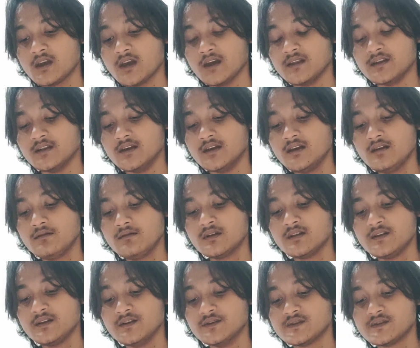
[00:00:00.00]
and he
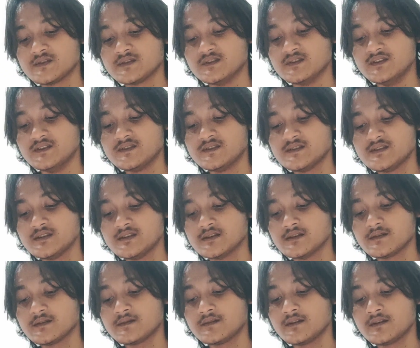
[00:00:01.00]
will use this
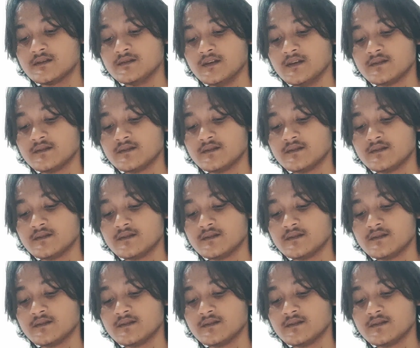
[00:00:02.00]
child